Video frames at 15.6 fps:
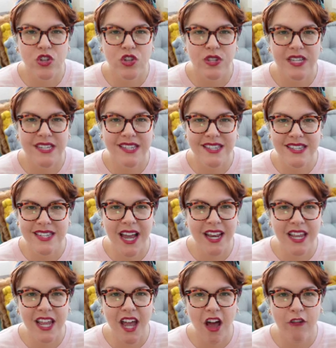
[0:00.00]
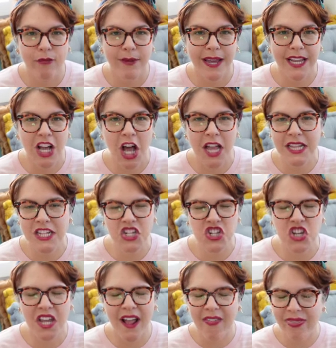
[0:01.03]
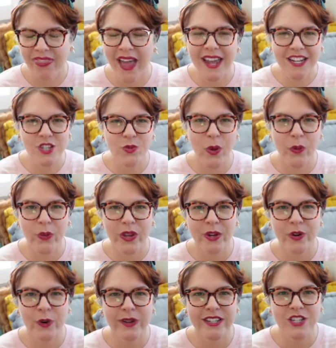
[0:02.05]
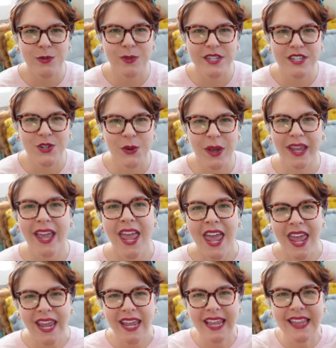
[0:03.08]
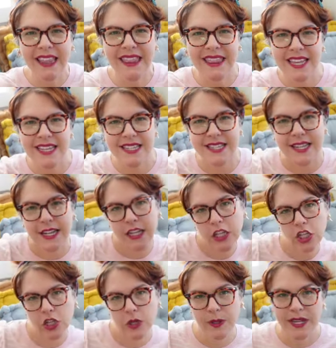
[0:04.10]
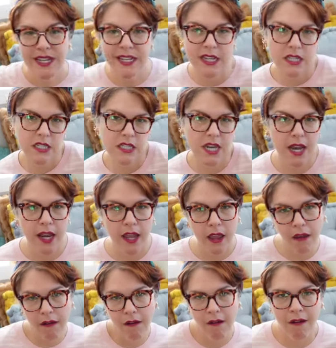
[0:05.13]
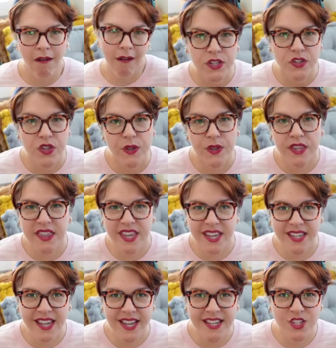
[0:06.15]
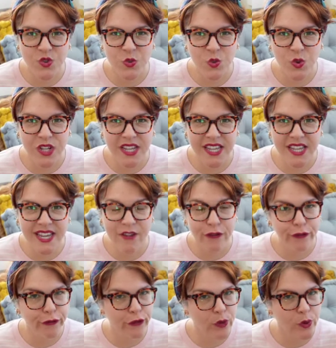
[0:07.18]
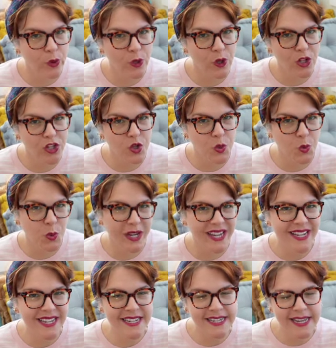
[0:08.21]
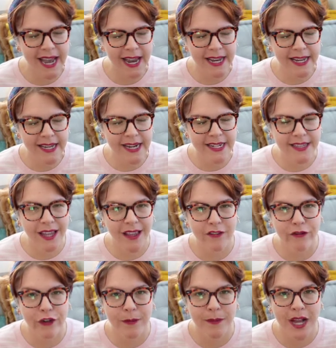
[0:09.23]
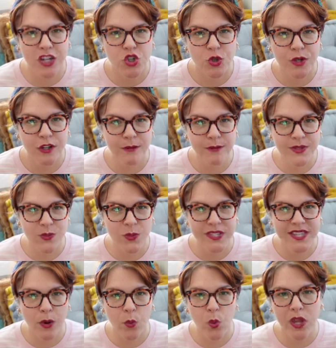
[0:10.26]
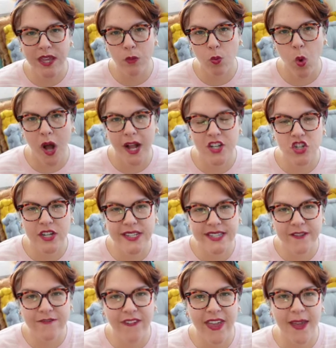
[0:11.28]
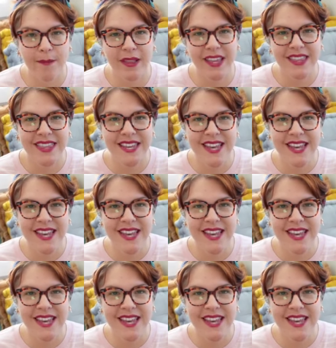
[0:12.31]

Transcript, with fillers: to the study of mycology, and that is what we are going to be doing in this unit study. So the thing that has really fueled or reignited our love for mushrooms was that we watched as a family the